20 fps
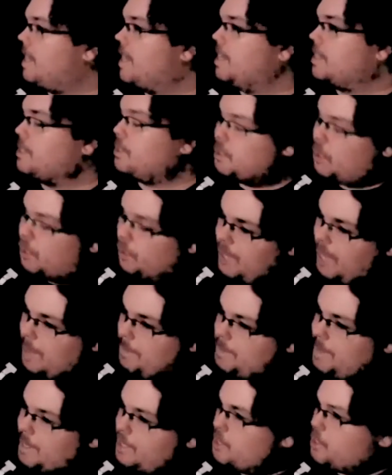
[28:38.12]
stole that
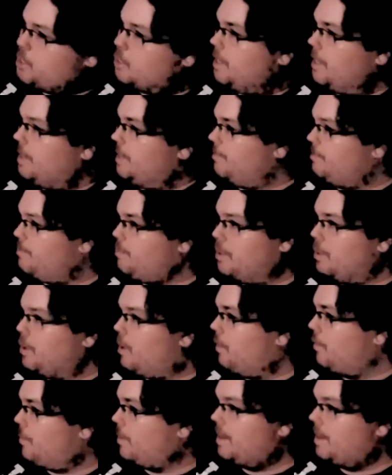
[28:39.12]
picture and put it over